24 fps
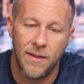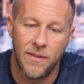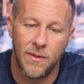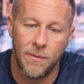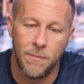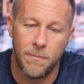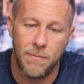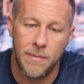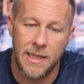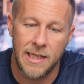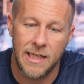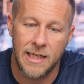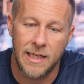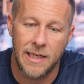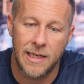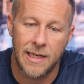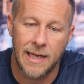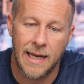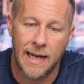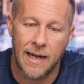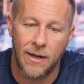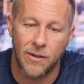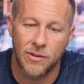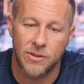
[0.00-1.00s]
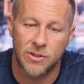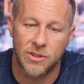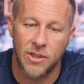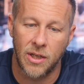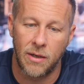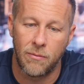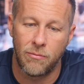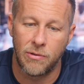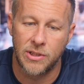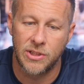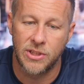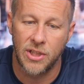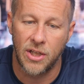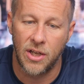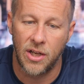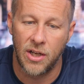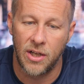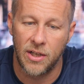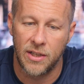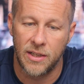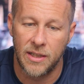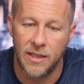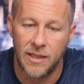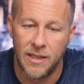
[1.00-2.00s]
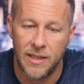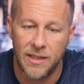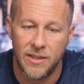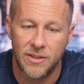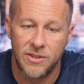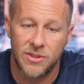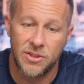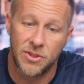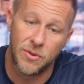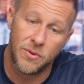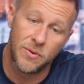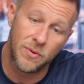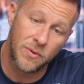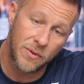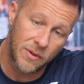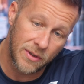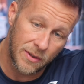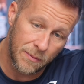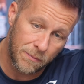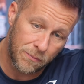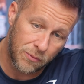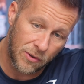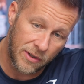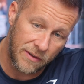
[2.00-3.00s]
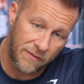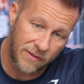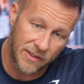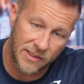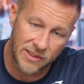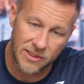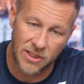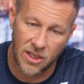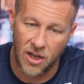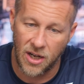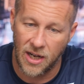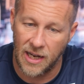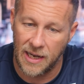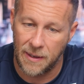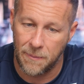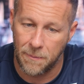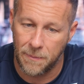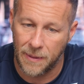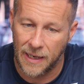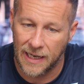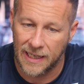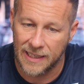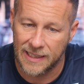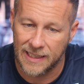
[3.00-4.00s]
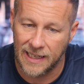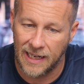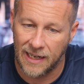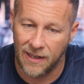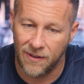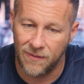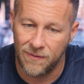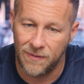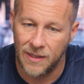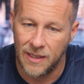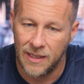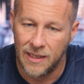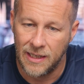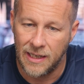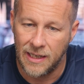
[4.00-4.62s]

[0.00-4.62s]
the mini outside return to the previous high and back down,